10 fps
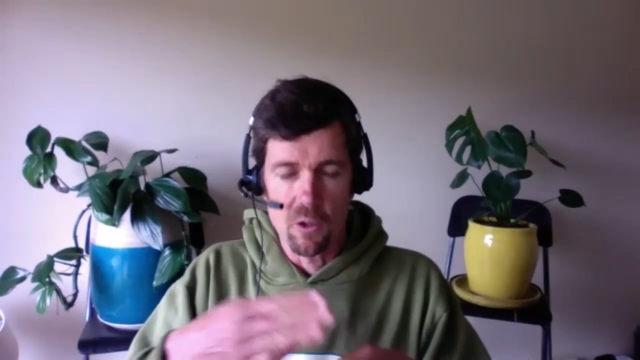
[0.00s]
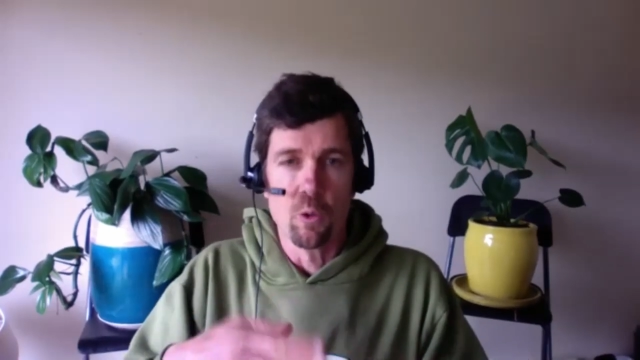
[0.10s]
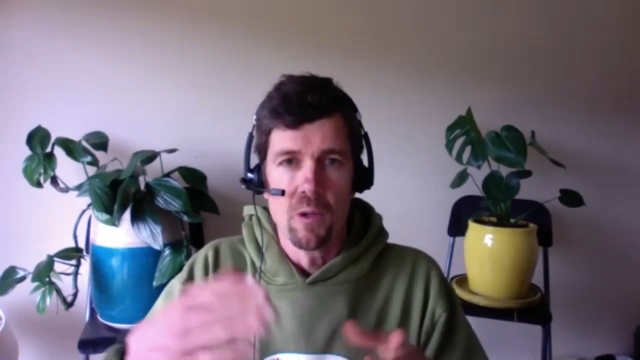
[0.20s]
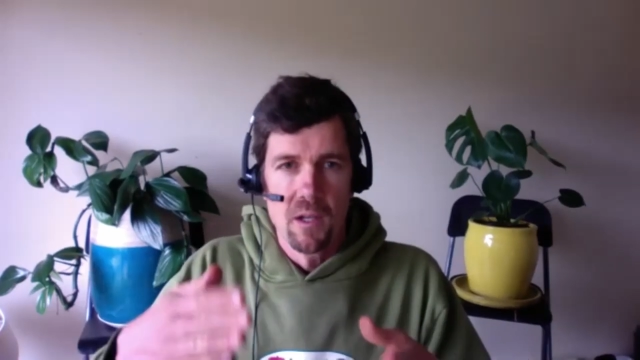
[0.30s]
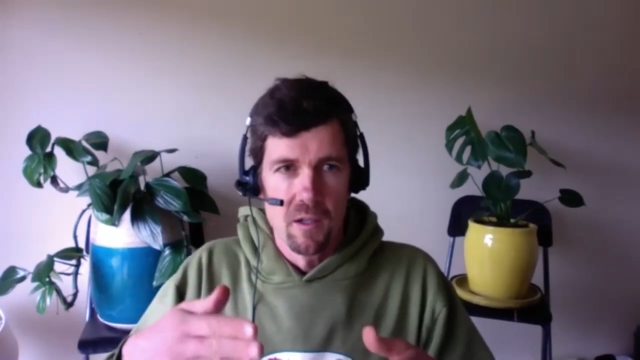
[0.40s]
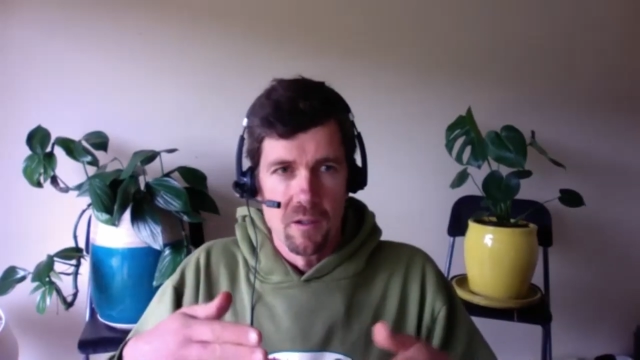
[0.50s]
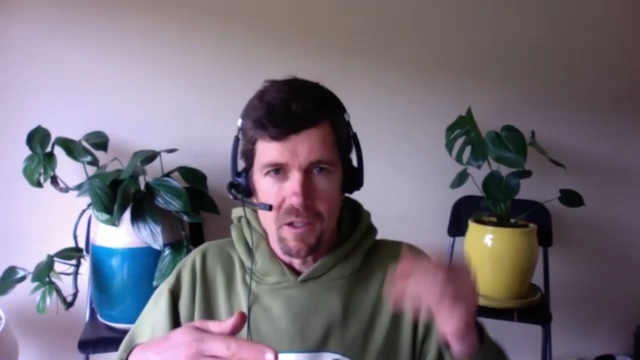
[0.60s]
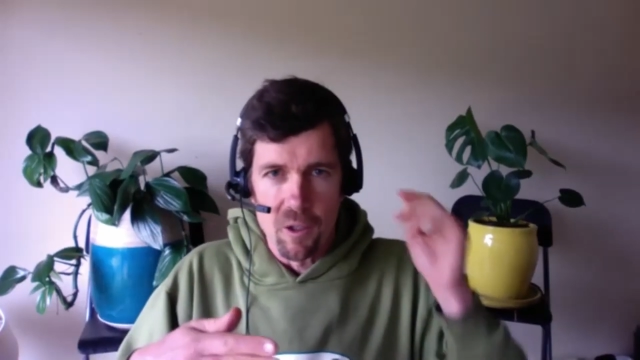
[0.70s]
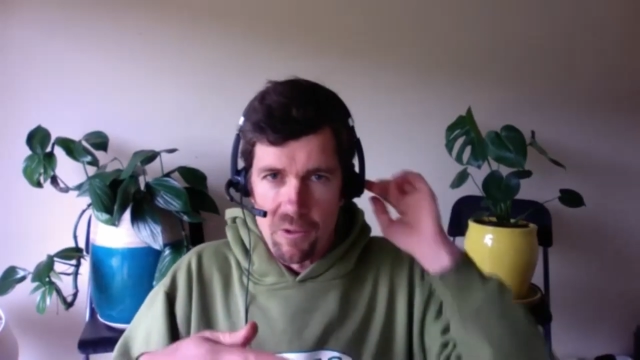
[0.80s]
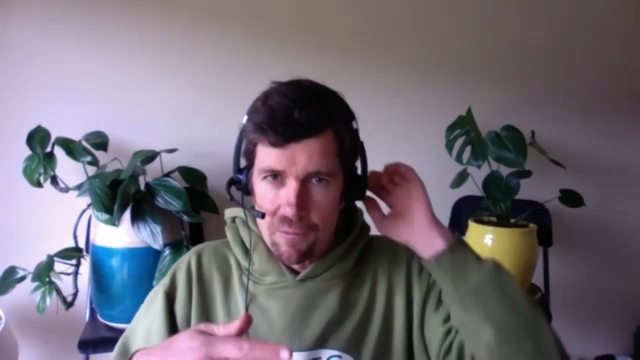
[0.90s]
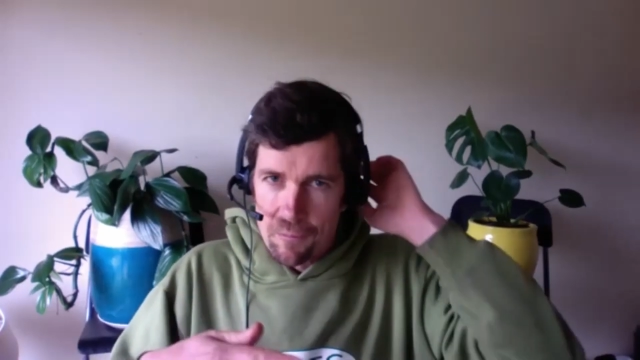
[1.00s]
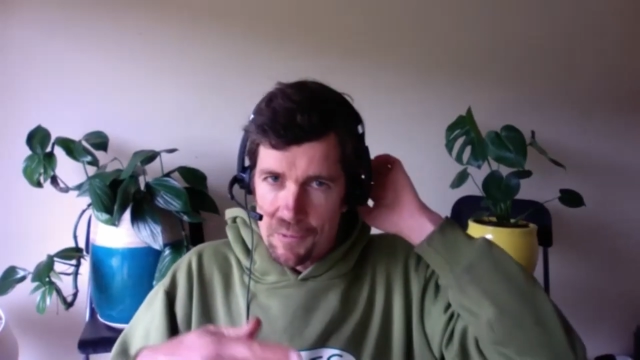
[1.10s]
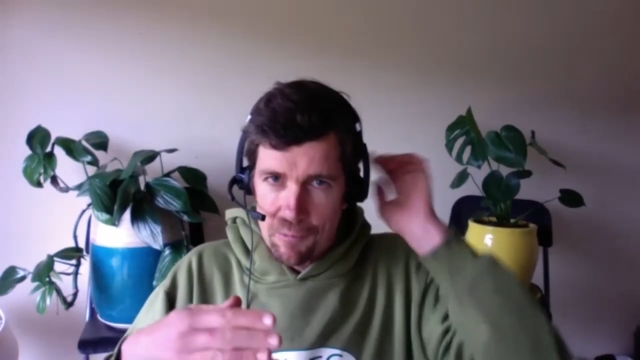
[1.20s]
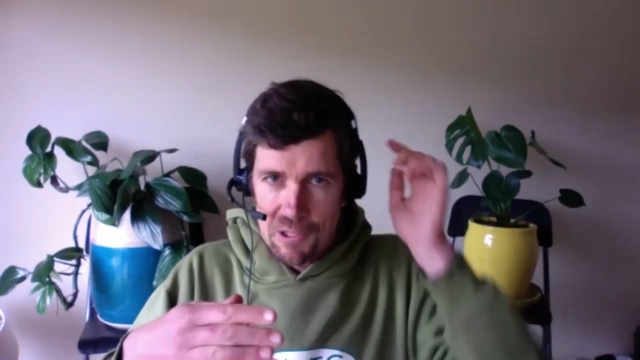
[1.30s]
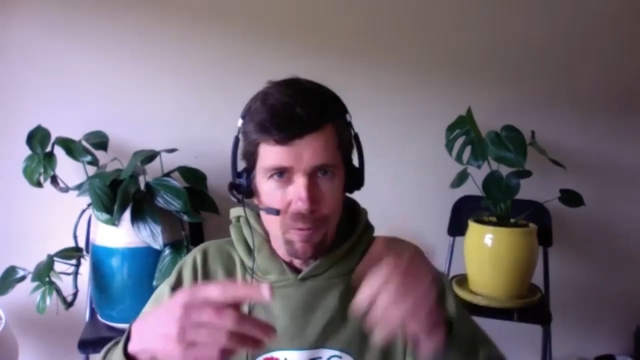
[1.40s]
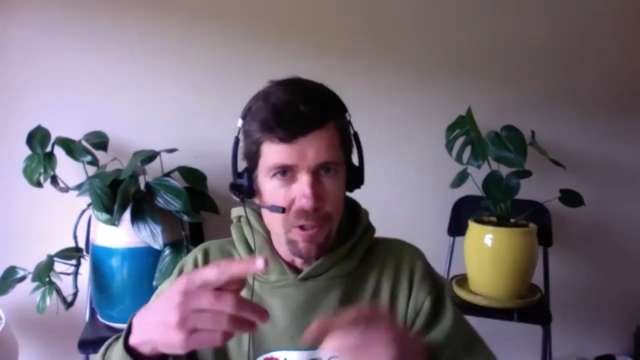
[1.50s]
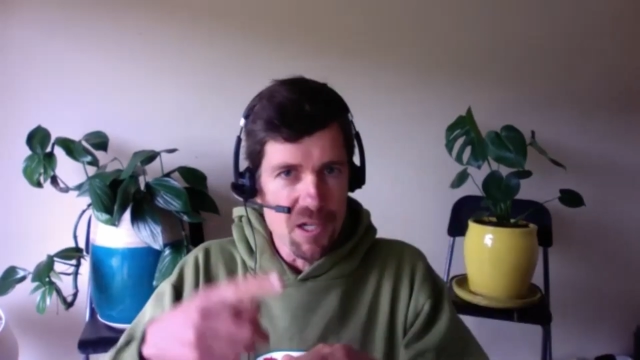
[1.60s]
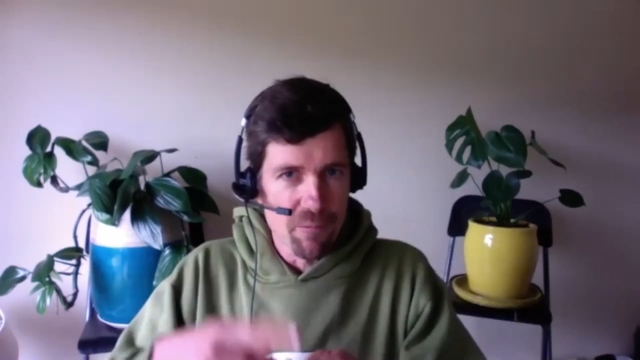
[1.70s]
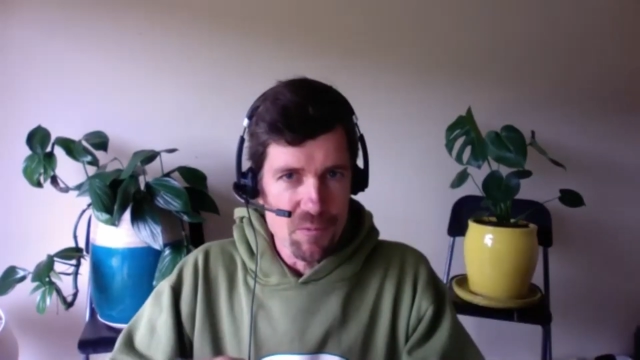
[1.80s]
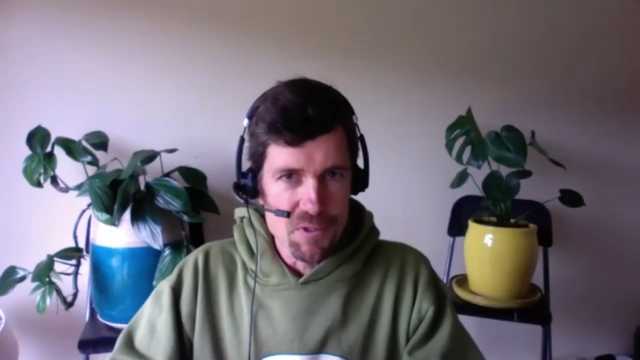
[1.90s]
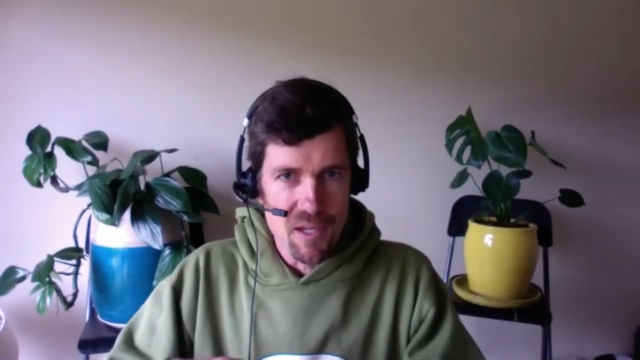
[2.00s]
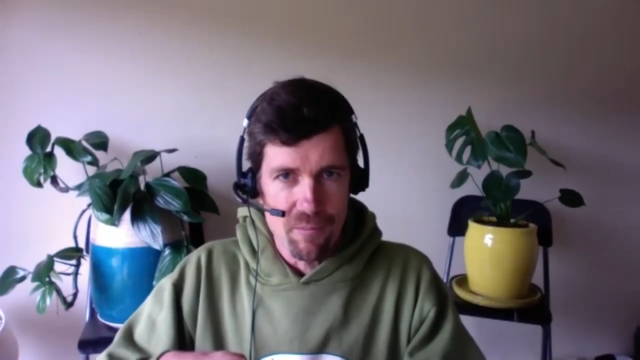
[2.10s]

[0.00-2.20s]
Oh, you know, we don't want to jump from step